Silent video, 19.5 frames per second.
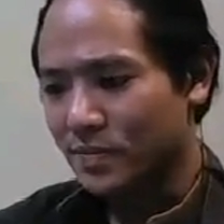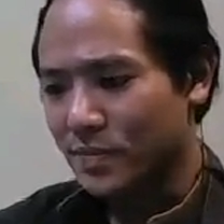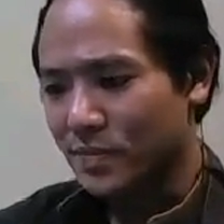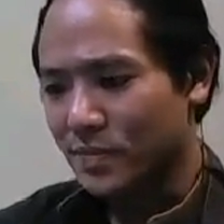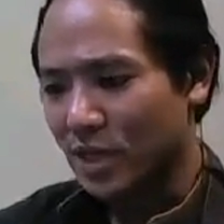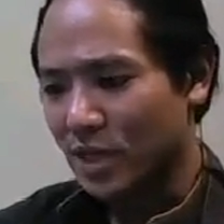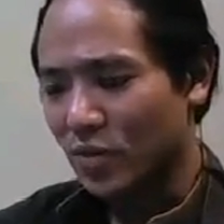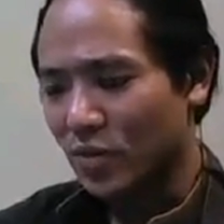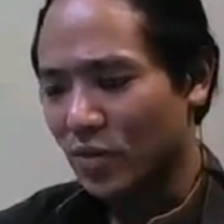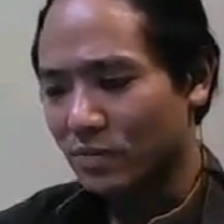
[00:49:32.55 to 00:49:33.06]
I
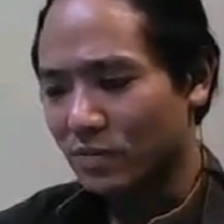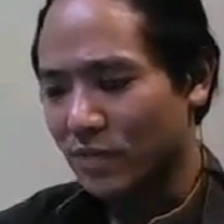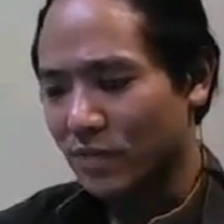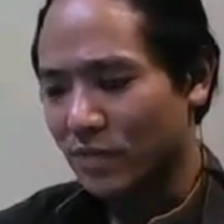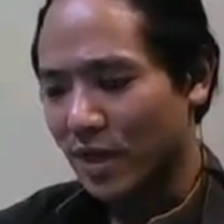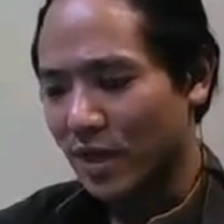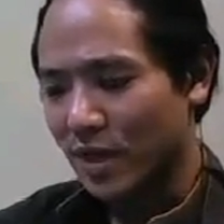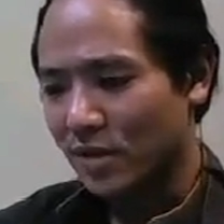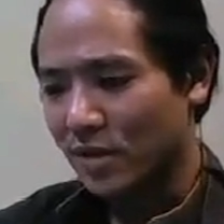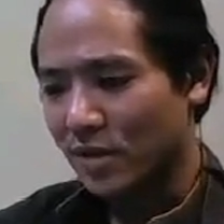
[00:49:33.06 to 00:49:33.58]
don't
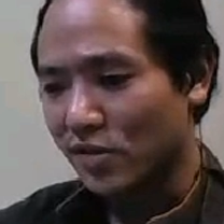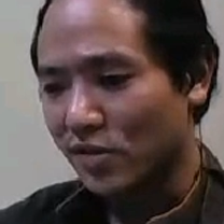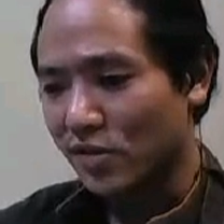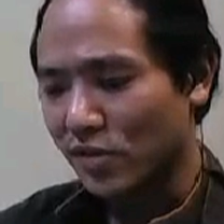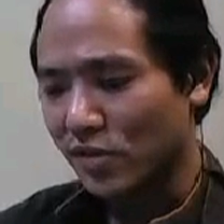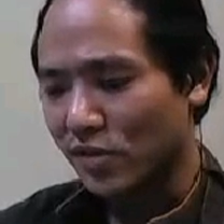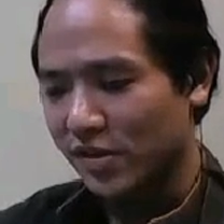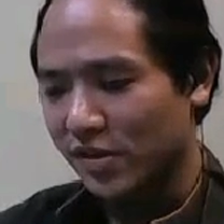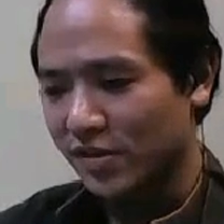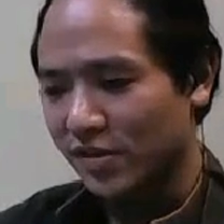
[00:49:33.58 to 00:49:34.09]
by not
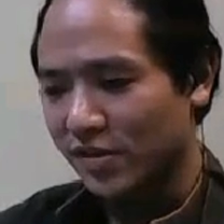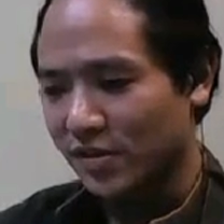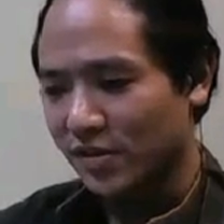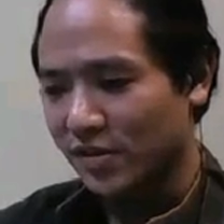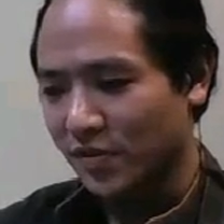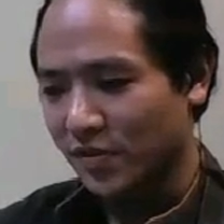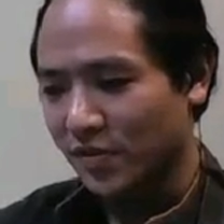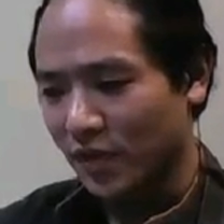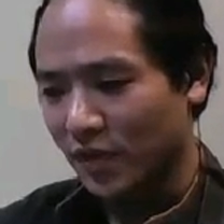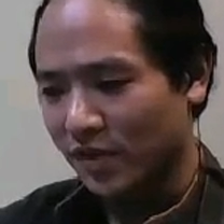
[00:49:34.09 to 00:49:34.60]
showing Jesus'
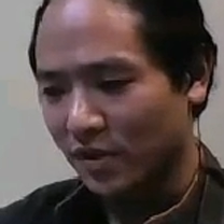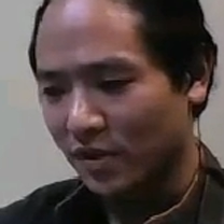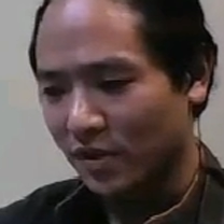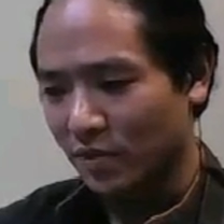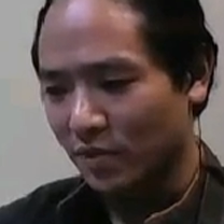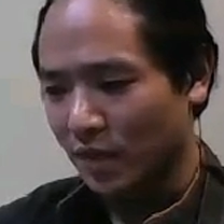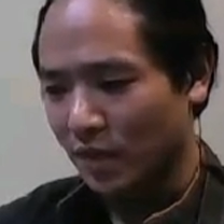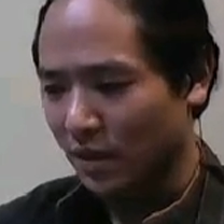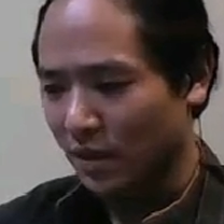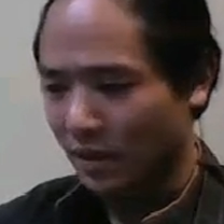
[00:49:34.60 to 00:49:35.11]
face. I
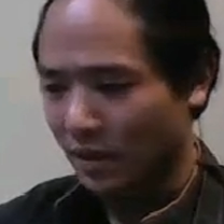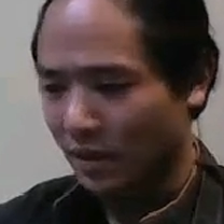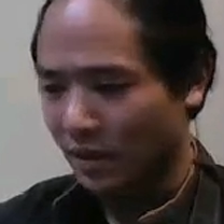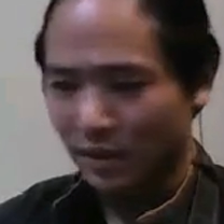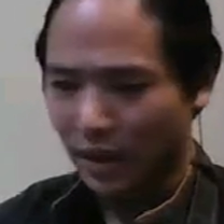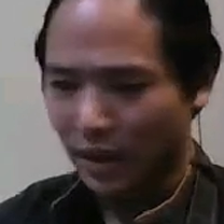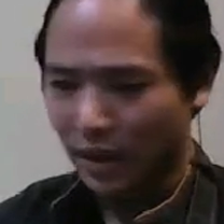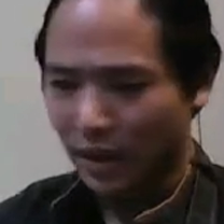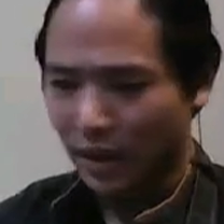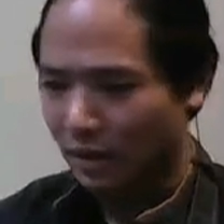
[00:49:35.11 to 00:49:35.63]
don't mean that
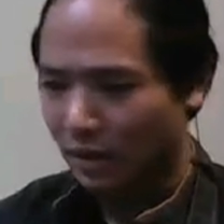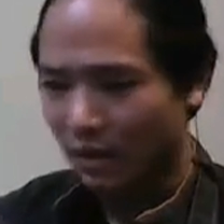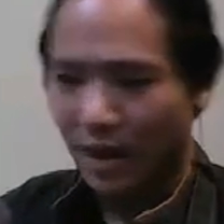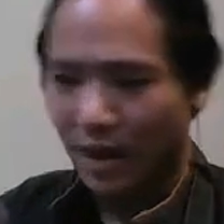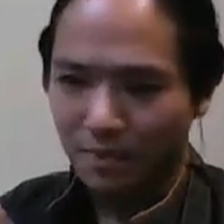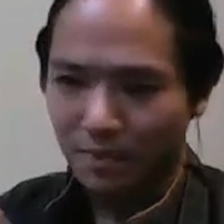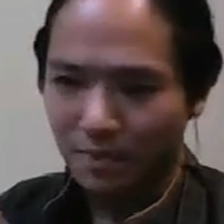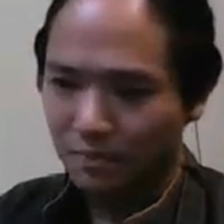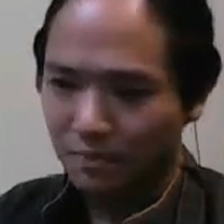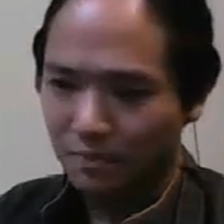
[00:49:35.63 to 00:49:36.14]
I
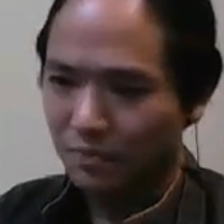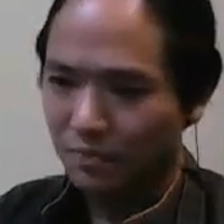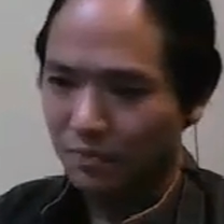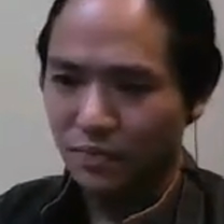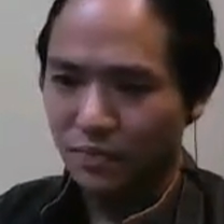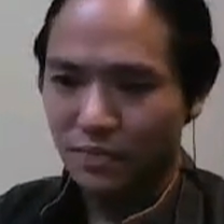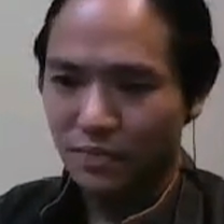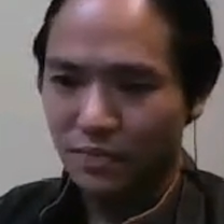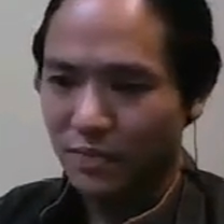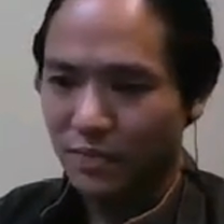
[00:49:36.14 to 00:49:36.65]
crop
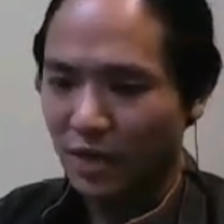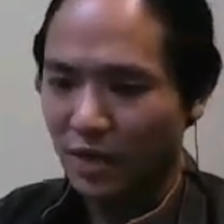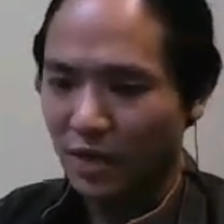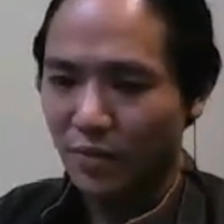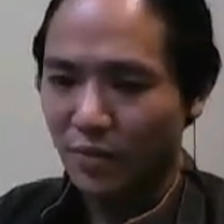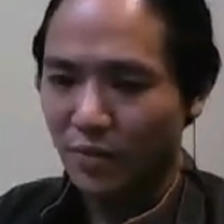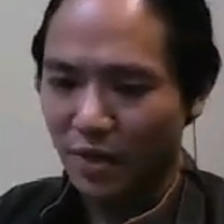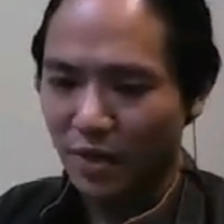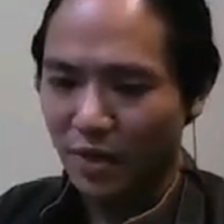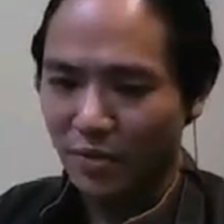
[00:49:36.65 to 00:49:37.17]
the
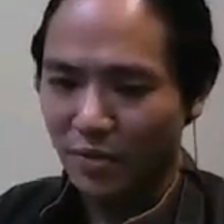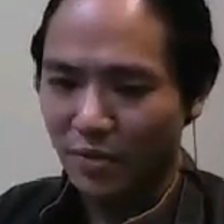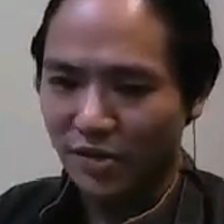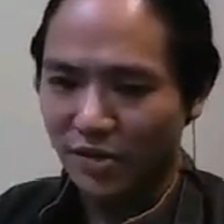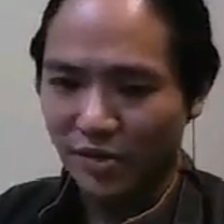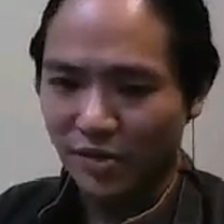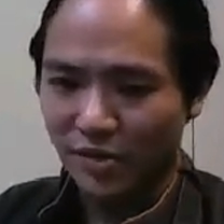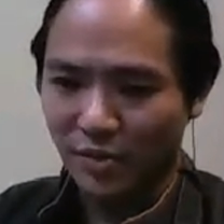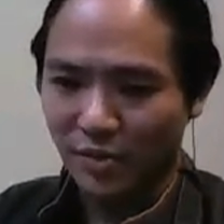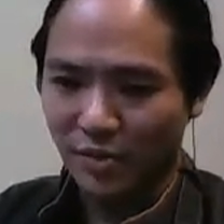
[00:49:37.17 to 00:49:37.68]

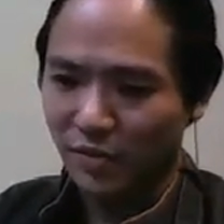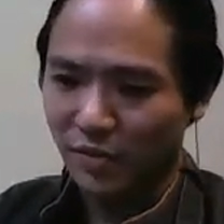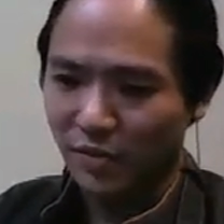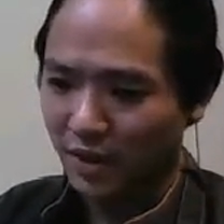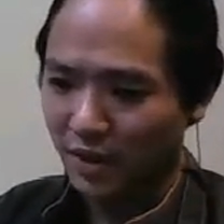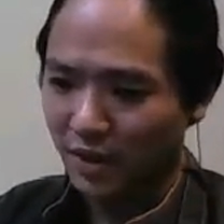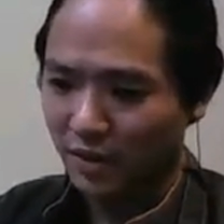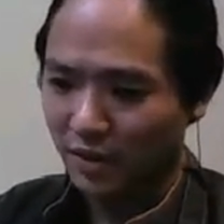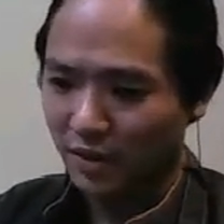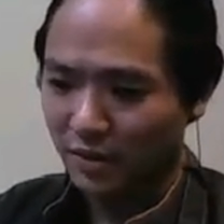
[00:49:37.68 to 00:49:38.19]
image. Sometimes
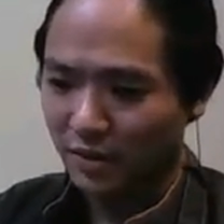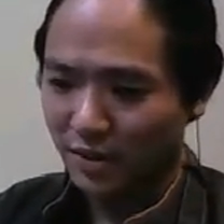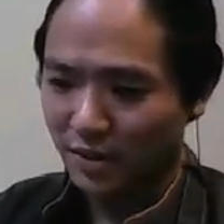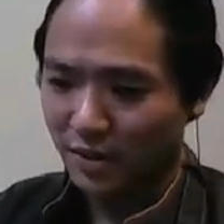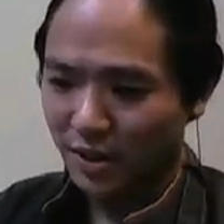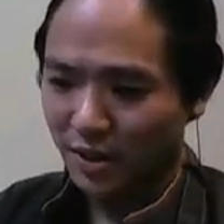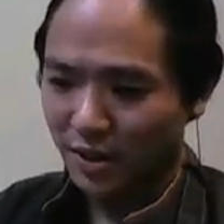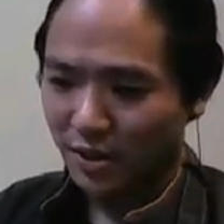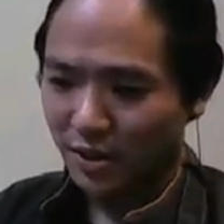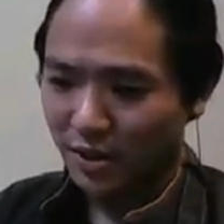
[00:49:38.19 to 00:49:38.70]
there
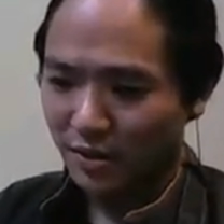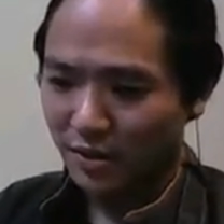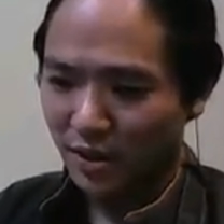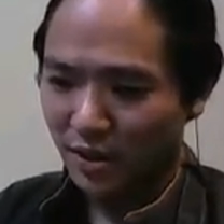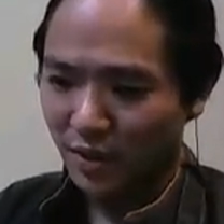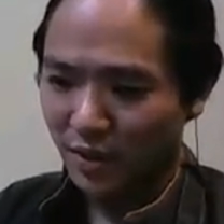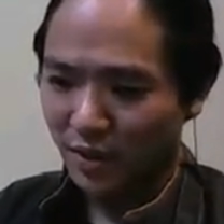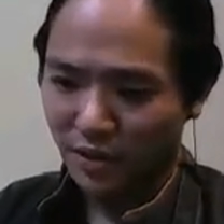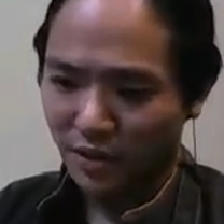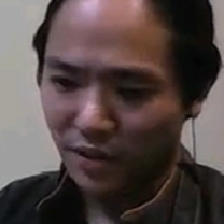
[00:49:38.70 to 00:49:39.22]
are
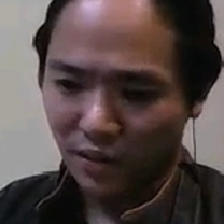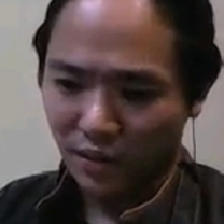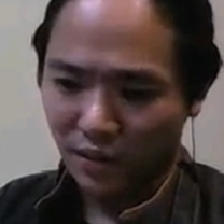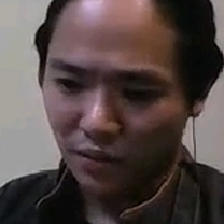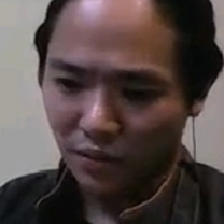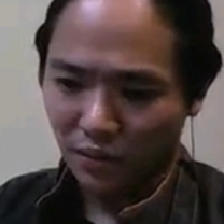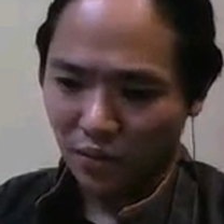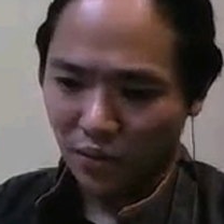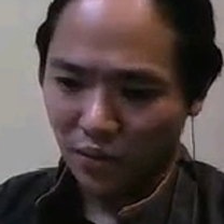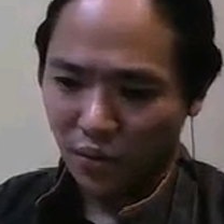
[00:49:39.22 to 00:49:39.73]
times what I
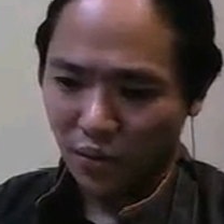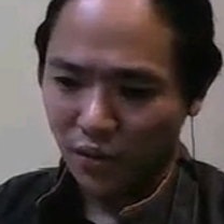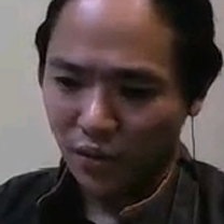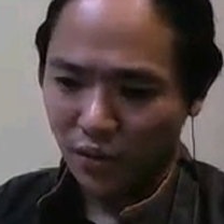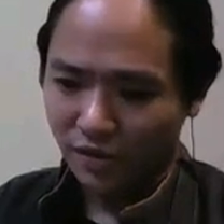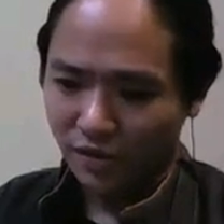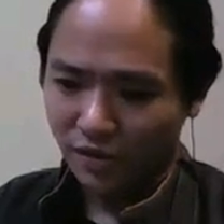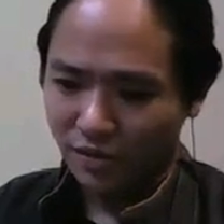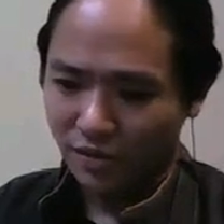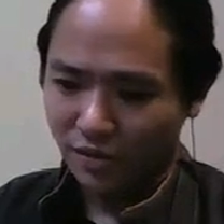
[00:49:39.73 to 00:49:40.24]
do is
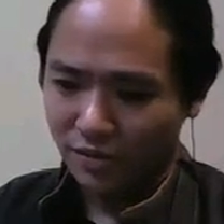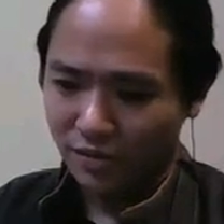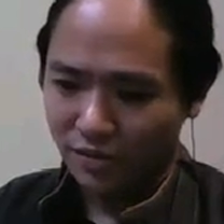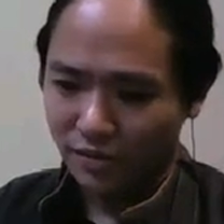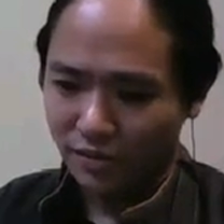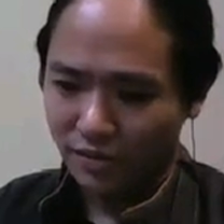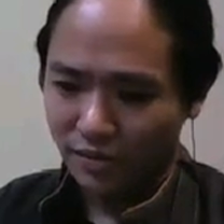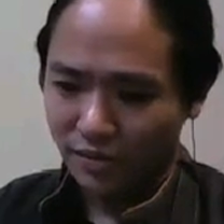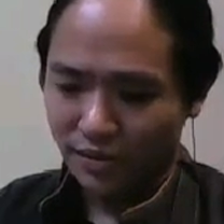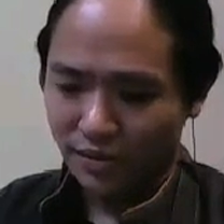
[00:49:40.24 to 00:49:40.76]

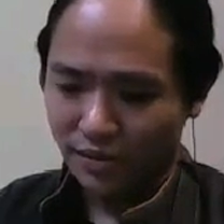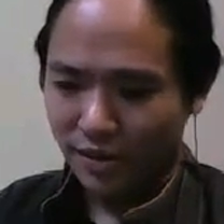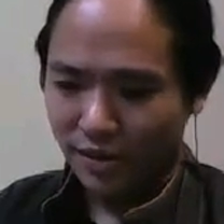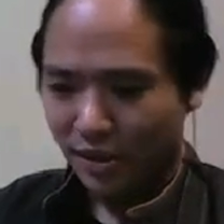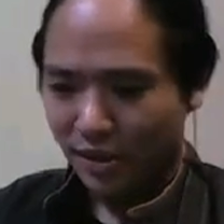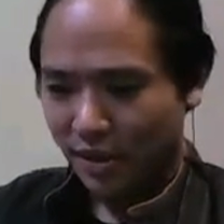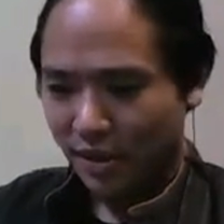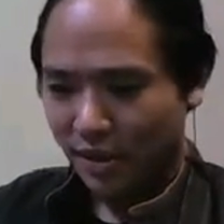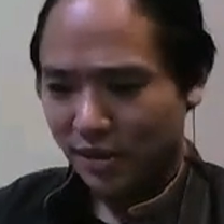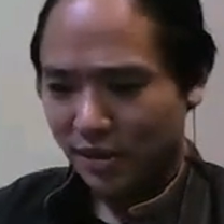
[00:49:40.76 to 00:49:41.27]
to
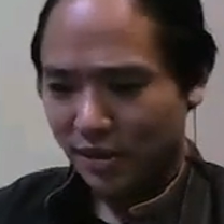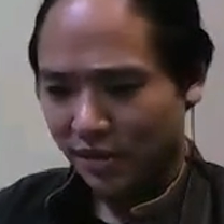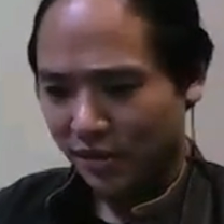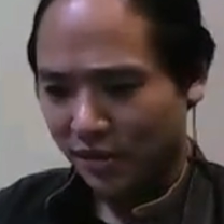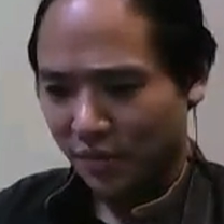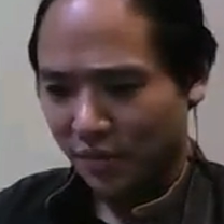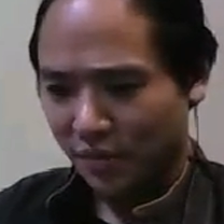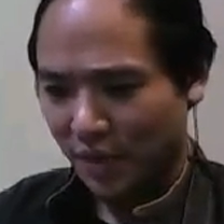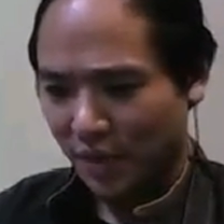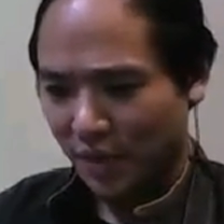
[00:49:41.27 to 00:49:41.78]

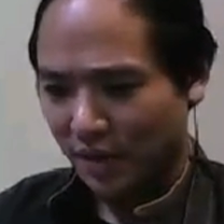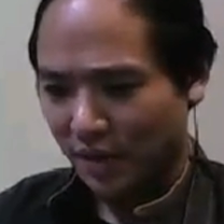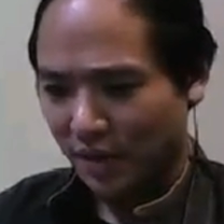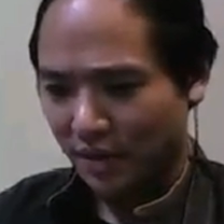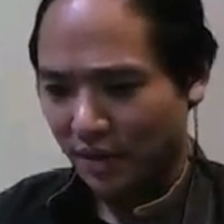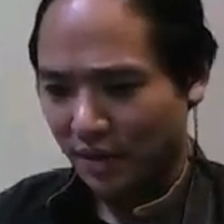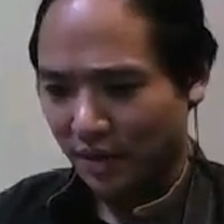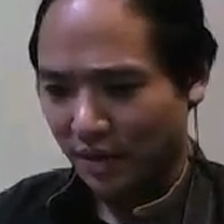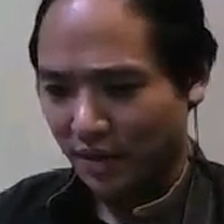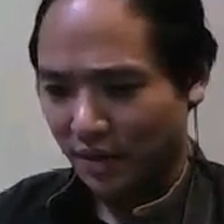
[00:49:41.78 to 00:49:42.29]
just make
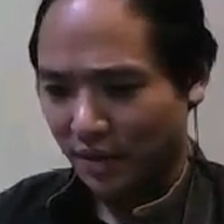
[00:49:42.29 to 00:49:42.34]
it